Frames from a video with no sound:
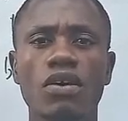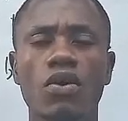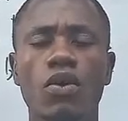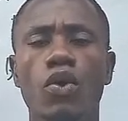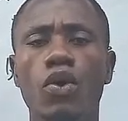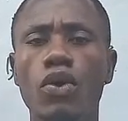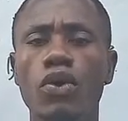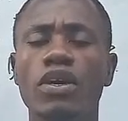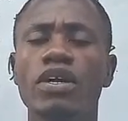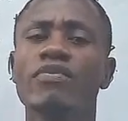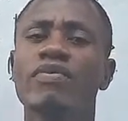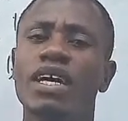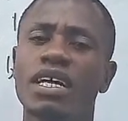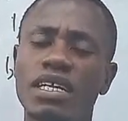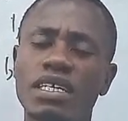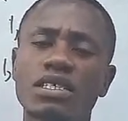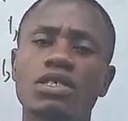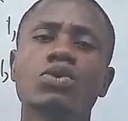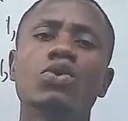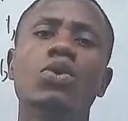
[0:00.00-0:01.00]
or in fact,
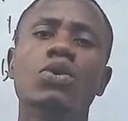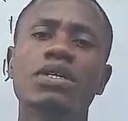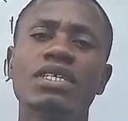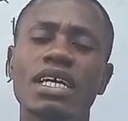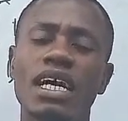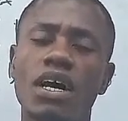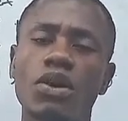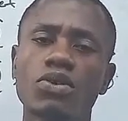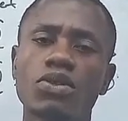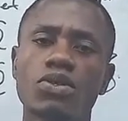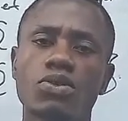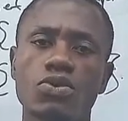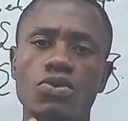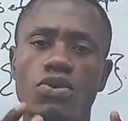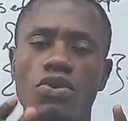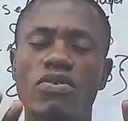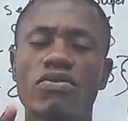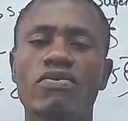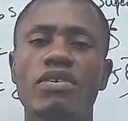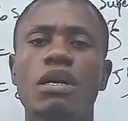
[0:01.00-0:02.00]
let's go down to
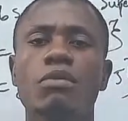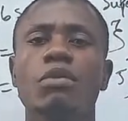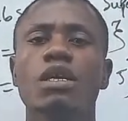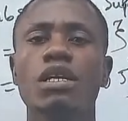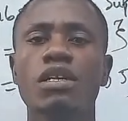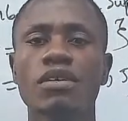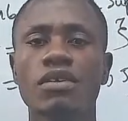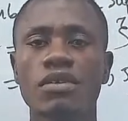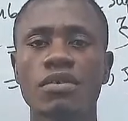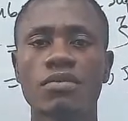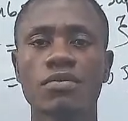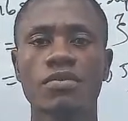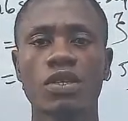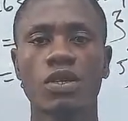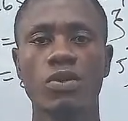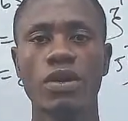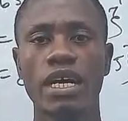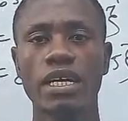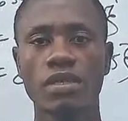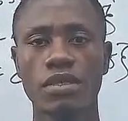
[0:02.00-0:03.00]
your family,
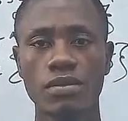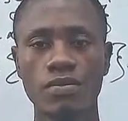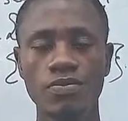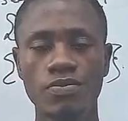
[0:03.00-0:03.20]
right?